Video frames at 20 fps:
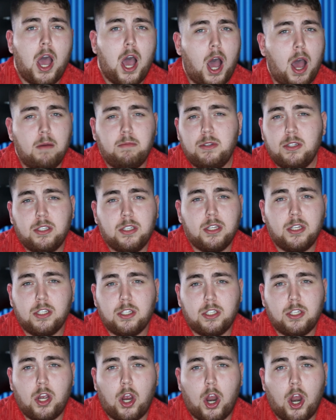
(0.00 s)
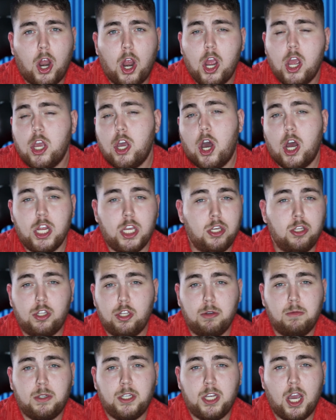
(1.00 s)
I'm just gonna start a
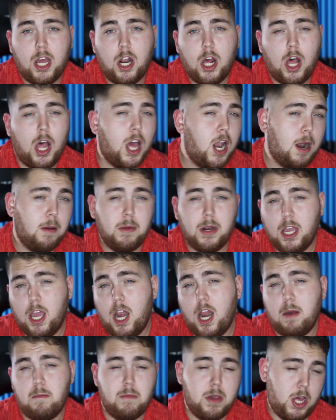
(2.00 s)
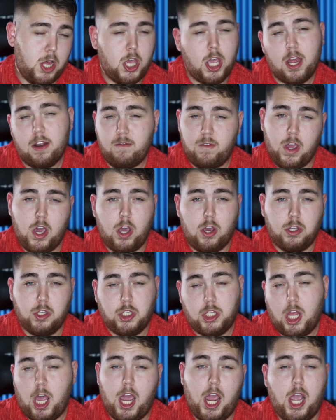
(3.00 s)
YouTube channel and I'm gonna get 1 million views.
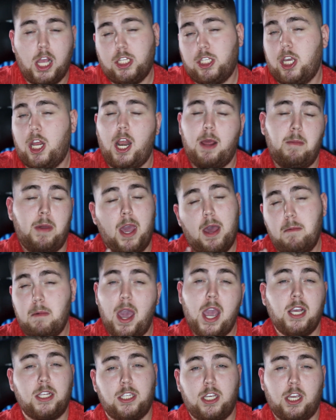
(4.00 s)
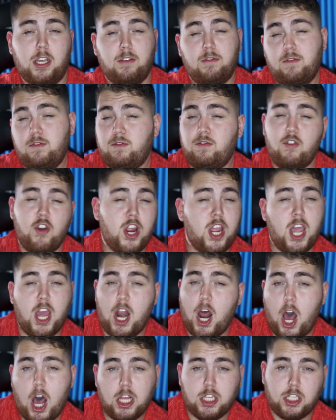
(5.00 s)
Like, it's gonna be amazing, freaking
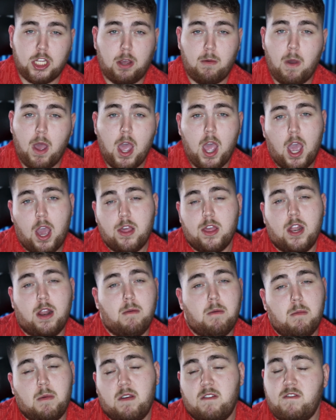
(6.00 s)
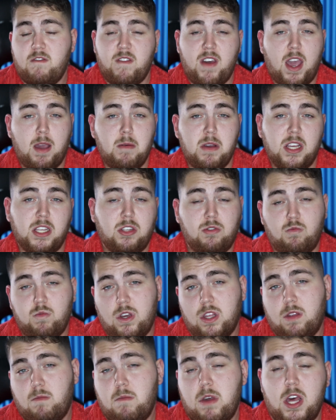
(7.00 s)
awesome. And then I'm gonna be famous
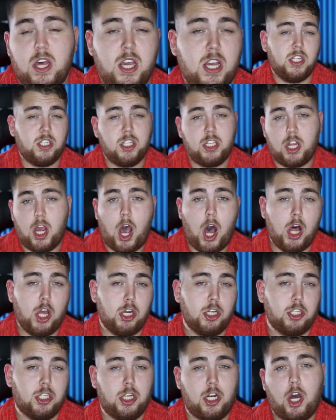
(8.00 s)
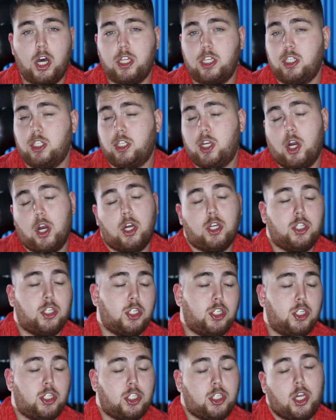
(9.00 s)
with millions of dollars and all these girls are
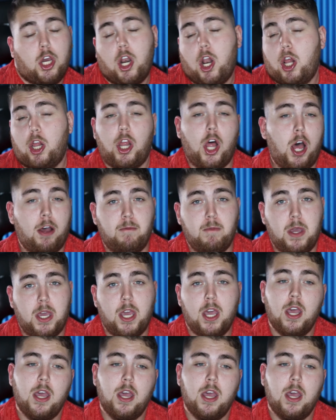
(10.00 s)
just gonna love me.